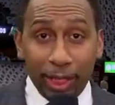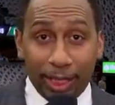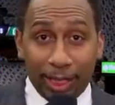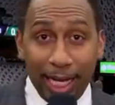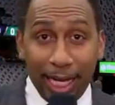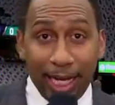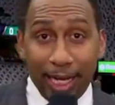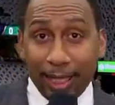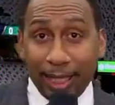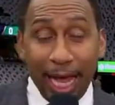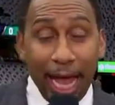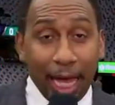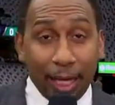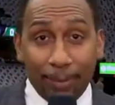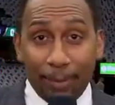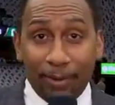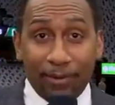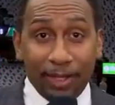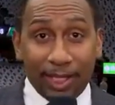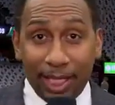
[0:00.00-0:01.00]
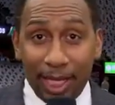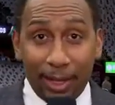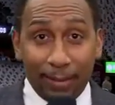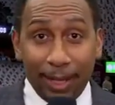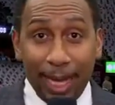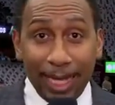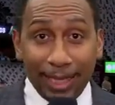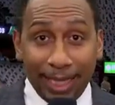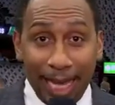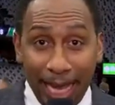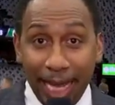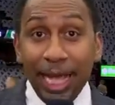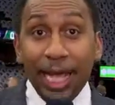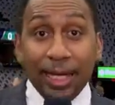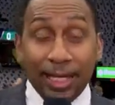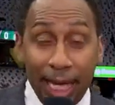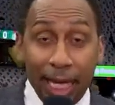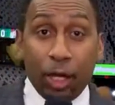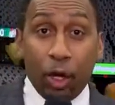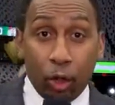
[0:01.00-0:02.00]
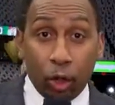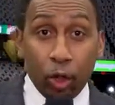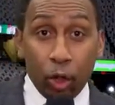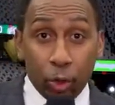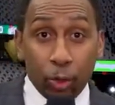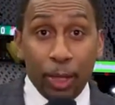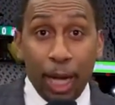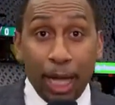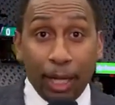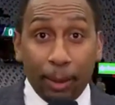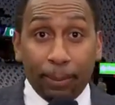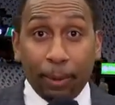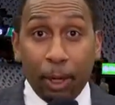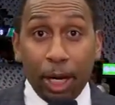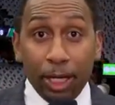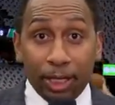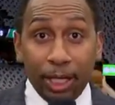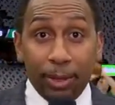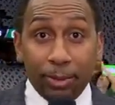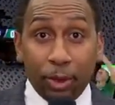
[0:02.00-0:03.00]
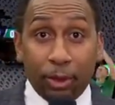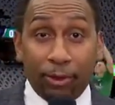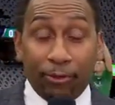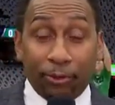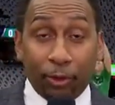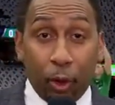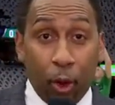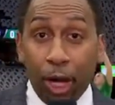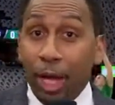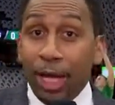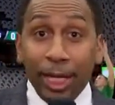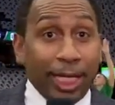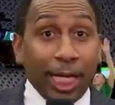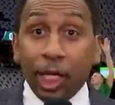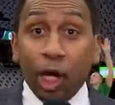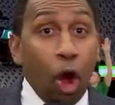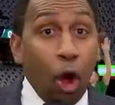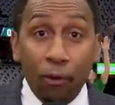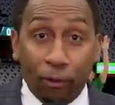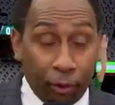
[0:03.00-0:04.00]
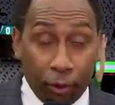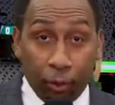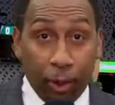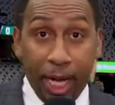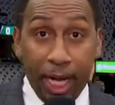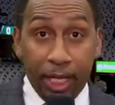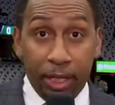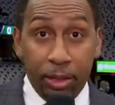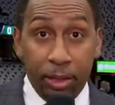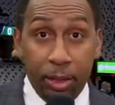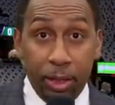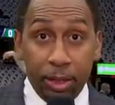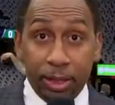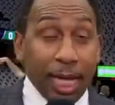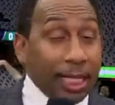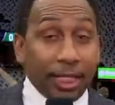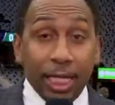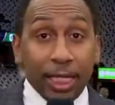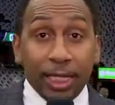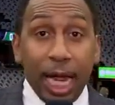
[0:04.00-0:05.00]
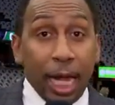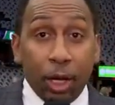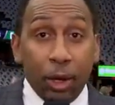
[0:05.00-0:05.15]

State, a yeah. caliber of a team like that, they're going to lose without LeBron James on the no floor. No question. Get over it. But maybe they don't,